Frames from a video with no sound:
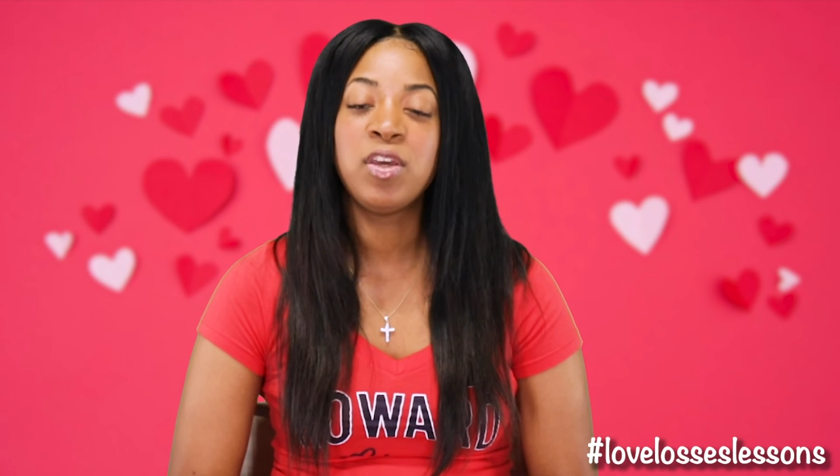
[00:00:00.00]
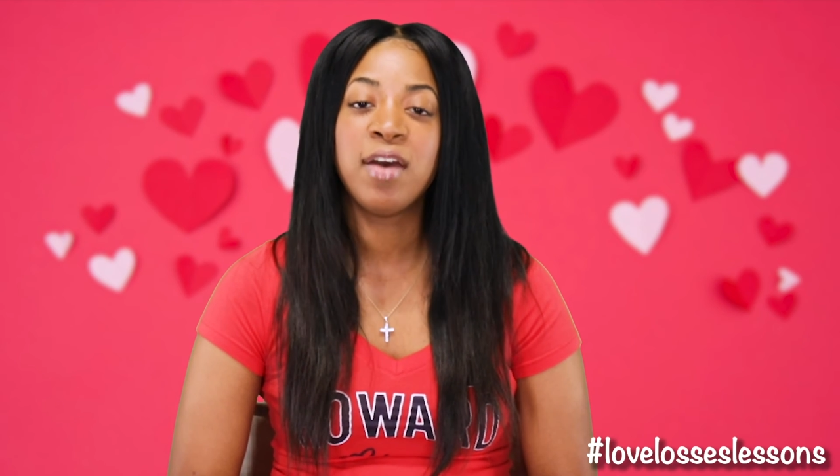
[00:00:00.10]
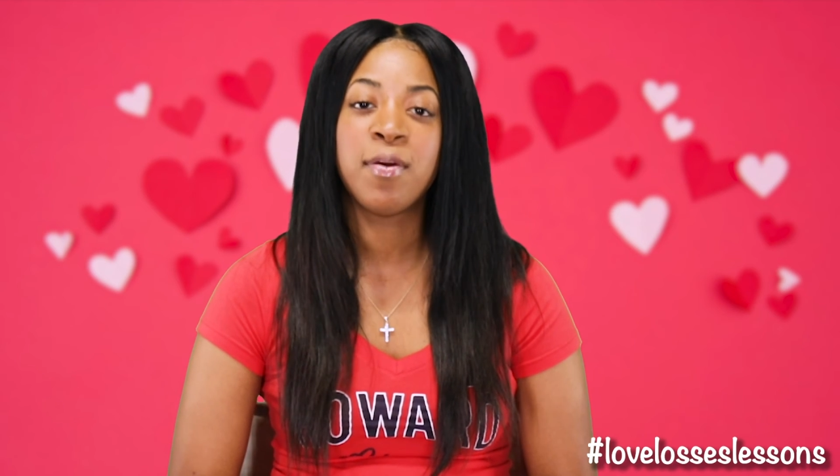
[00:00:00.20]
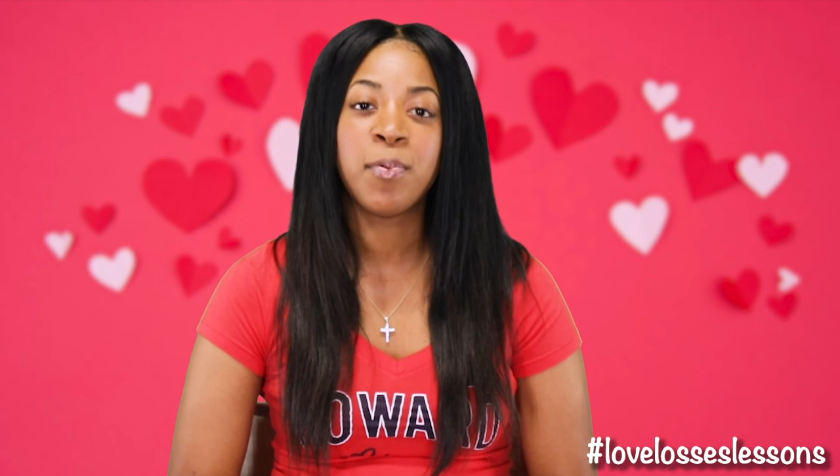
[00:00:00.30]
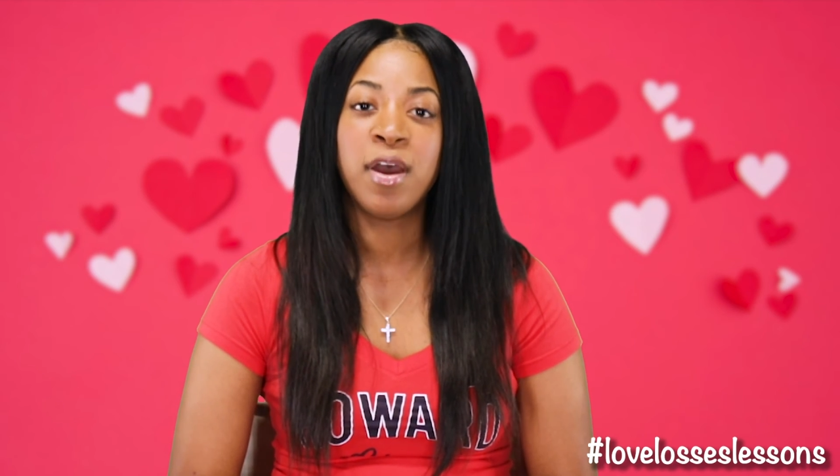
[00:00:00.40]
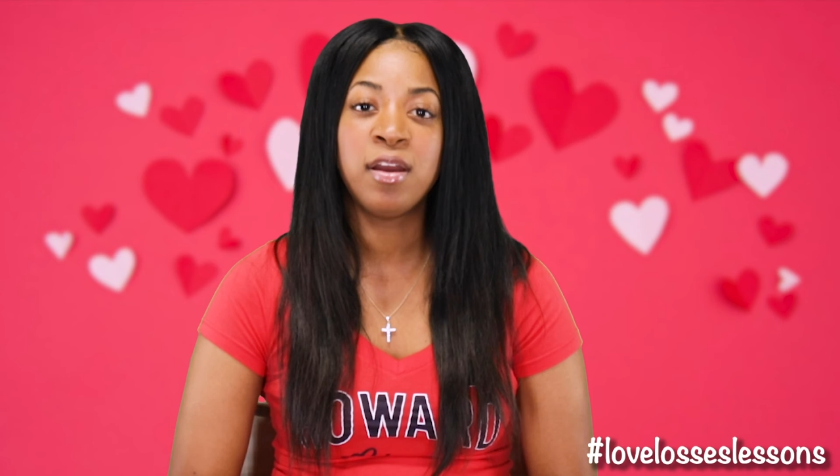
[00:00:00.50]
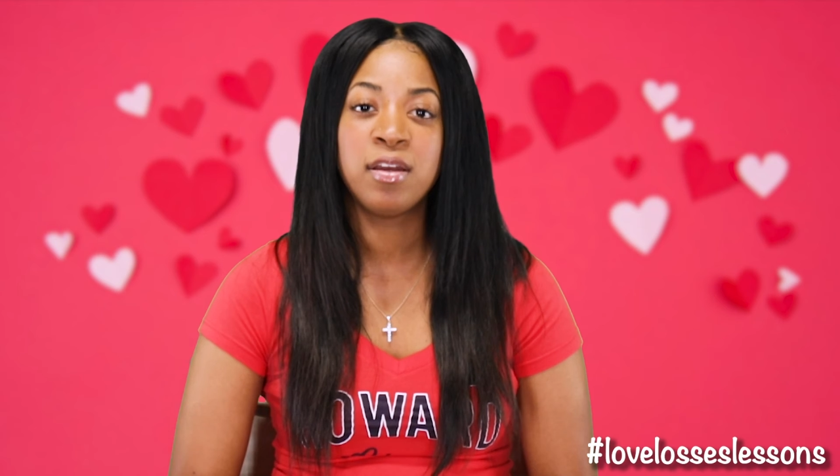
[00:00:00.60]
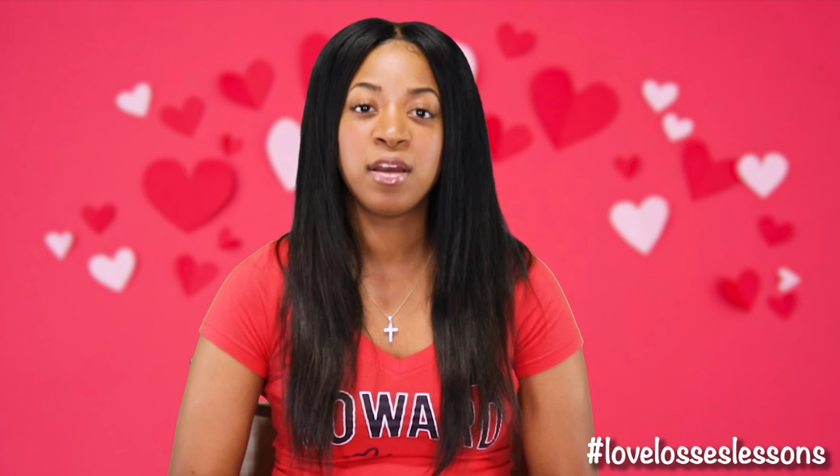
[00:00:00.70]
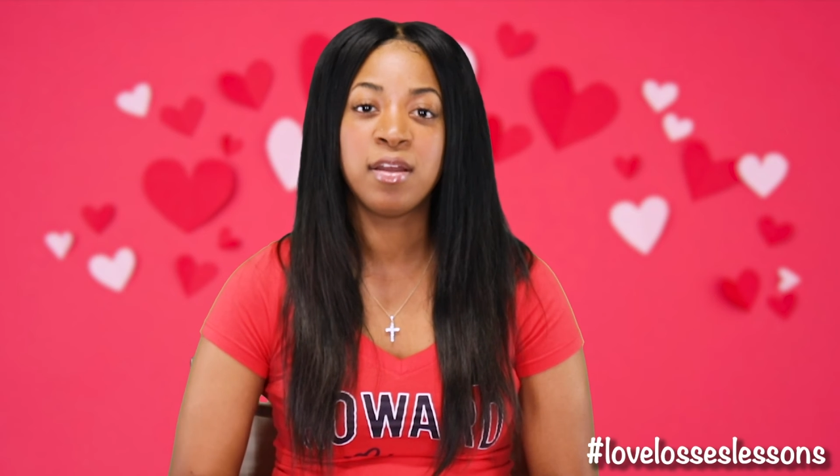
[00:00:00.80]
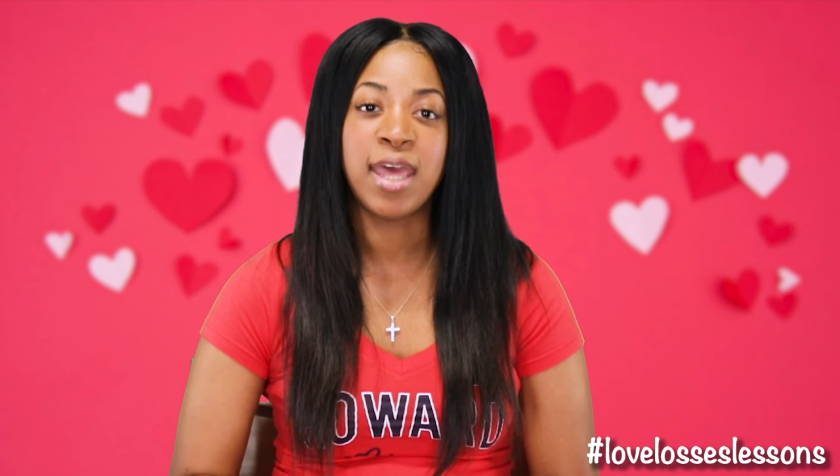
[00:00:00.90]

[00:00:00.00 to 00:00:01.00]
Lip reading: you have a partner,